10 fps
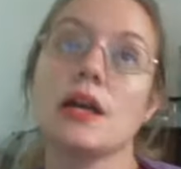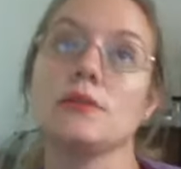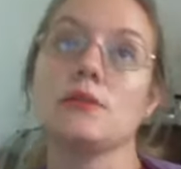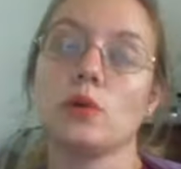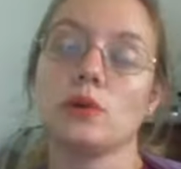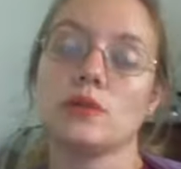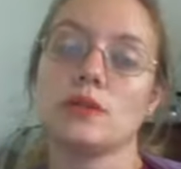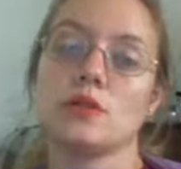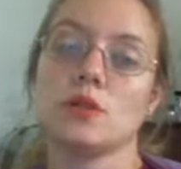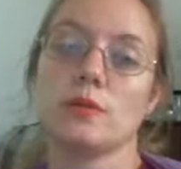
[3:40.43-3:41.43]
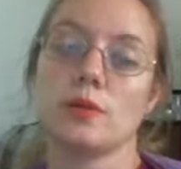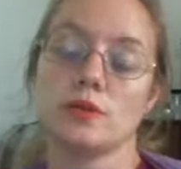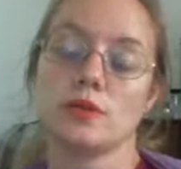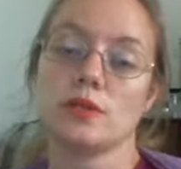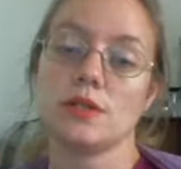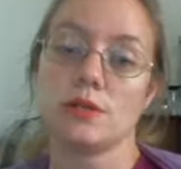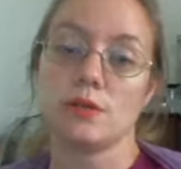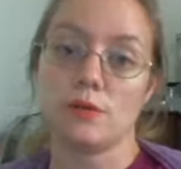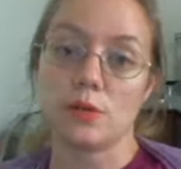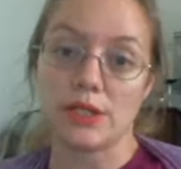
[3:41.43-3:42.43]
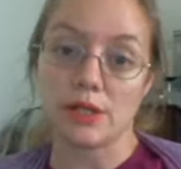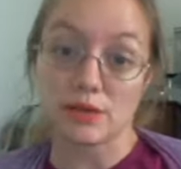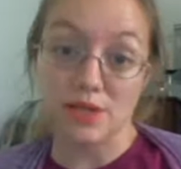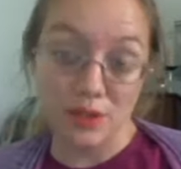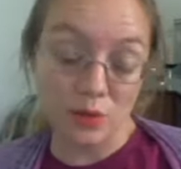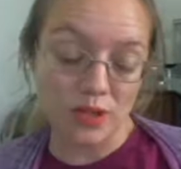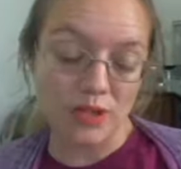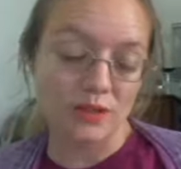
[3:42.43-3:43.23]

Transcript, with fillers: And of course, as your purchase is over $40 anyway,